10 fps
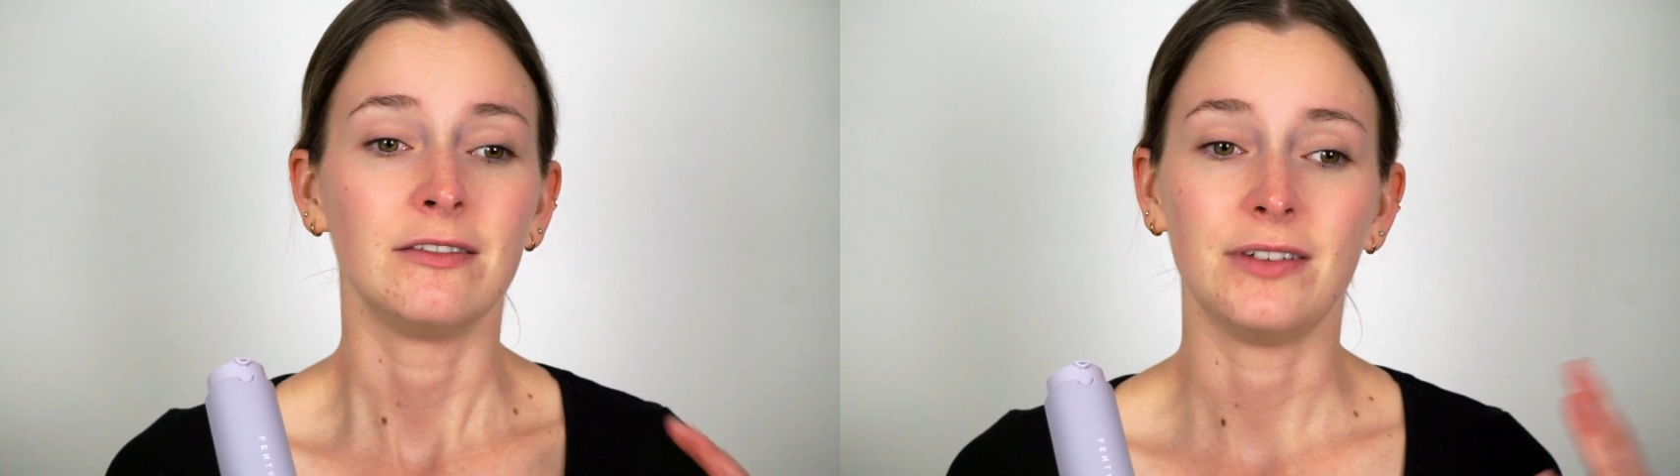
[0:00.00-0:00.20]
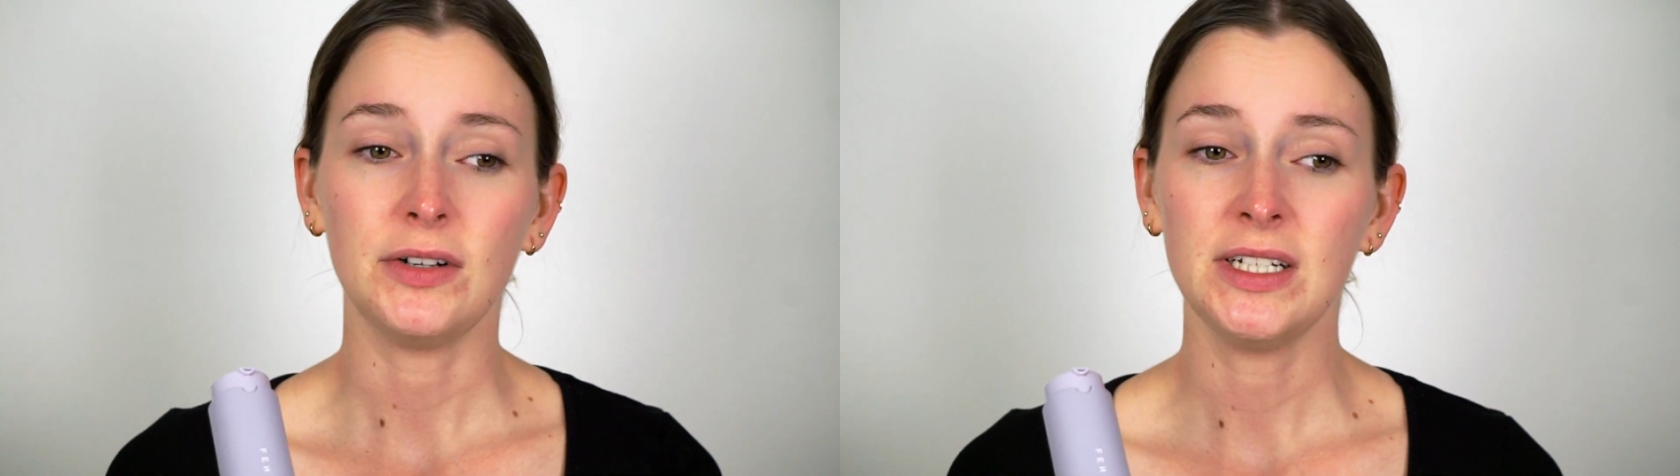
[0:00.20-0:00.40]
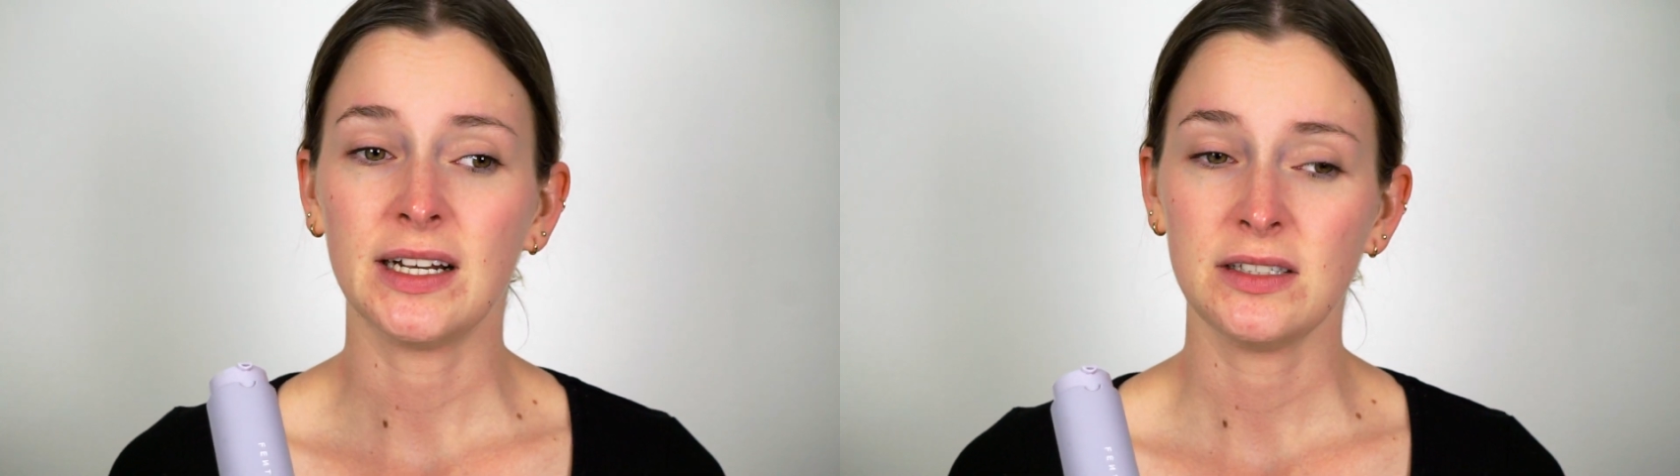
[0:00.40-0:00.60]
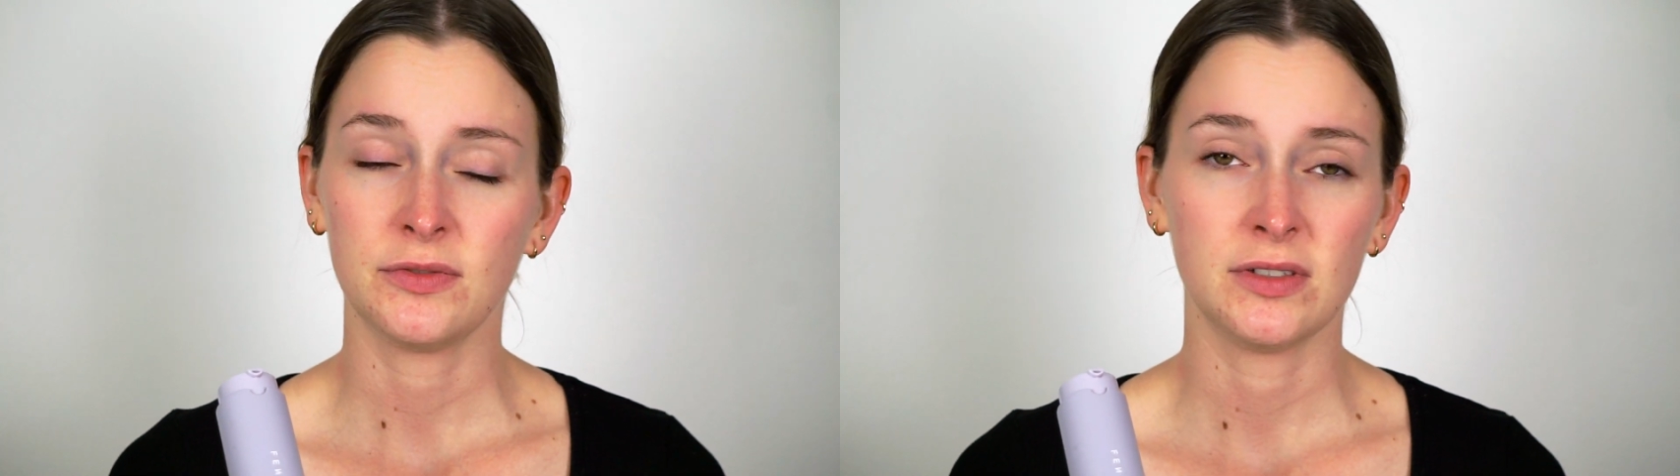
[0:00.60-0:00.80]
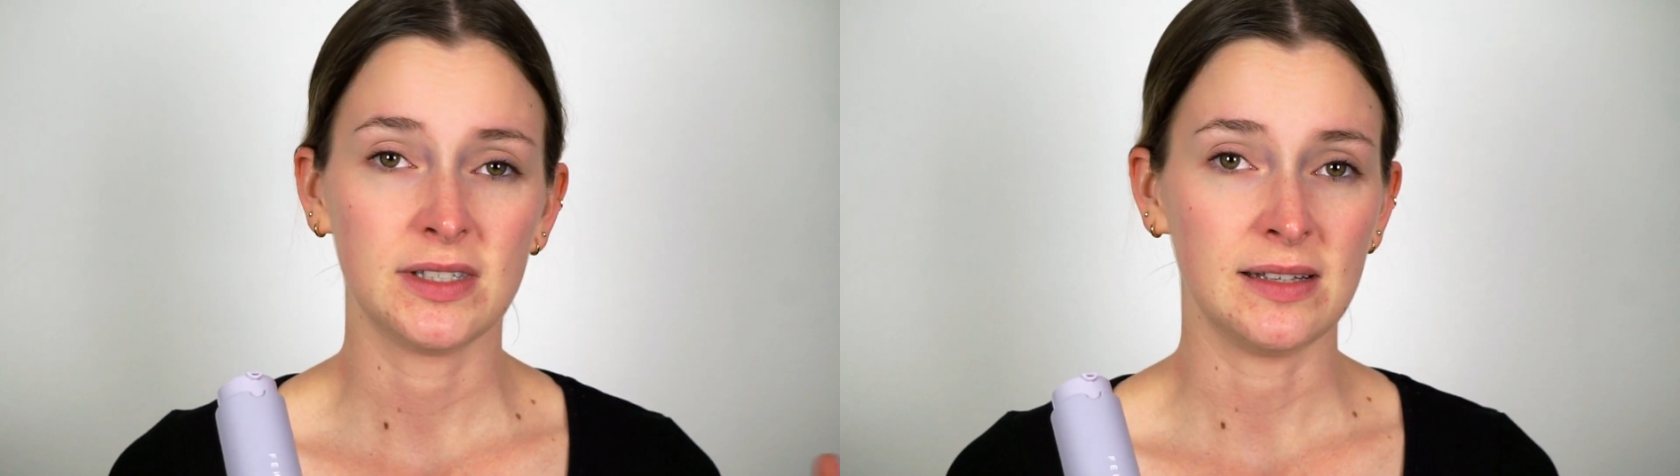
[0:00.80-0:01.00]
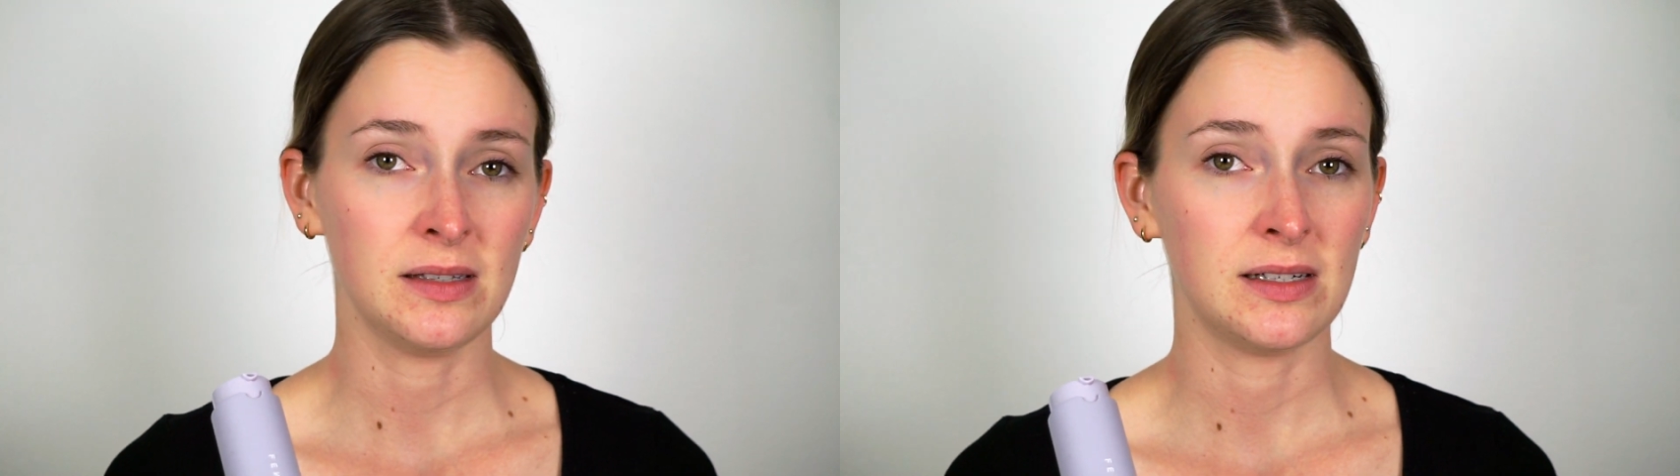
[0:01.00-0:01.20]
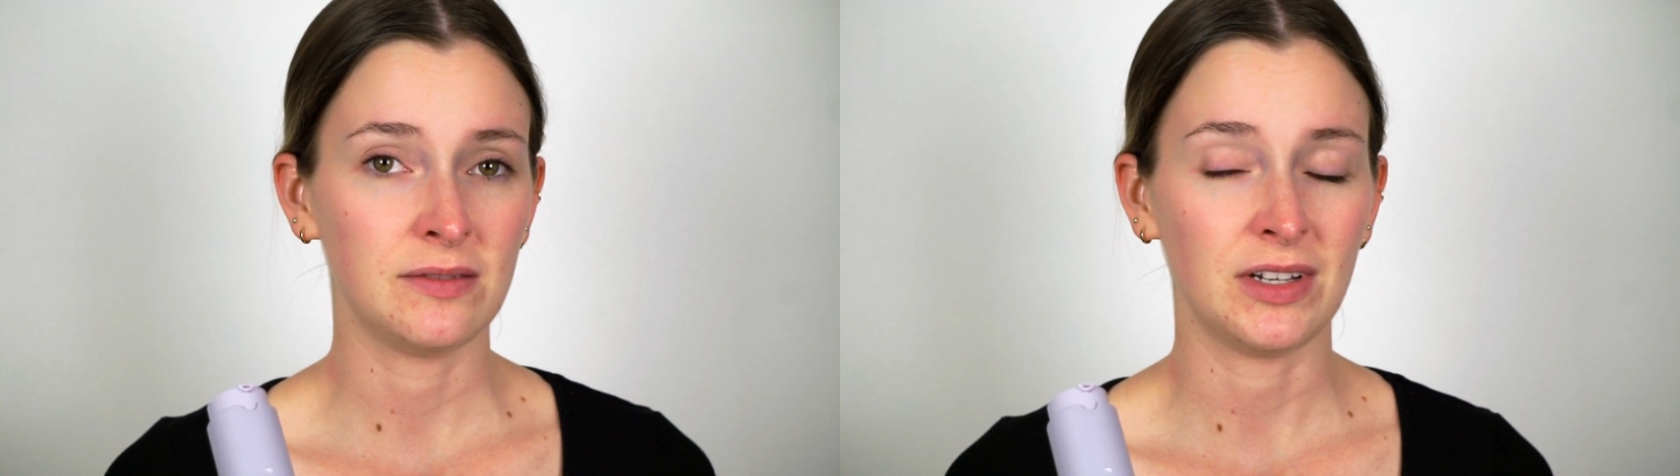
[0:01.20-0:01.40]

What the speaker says: very nice for sensitive